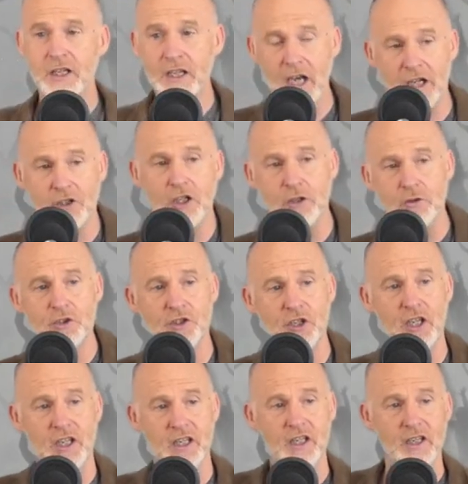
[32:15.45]
Can you
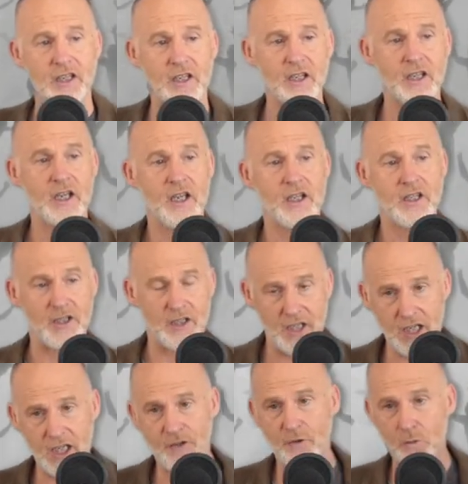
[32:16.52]
see that
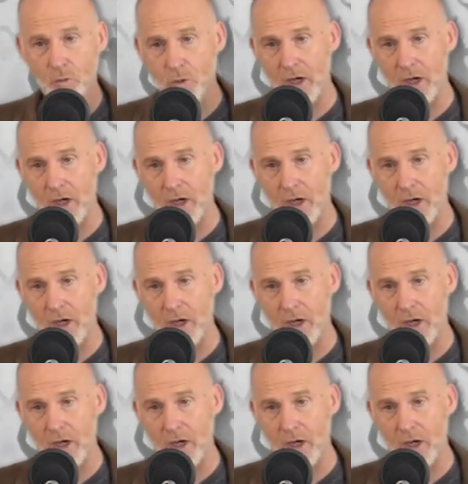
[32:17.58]
even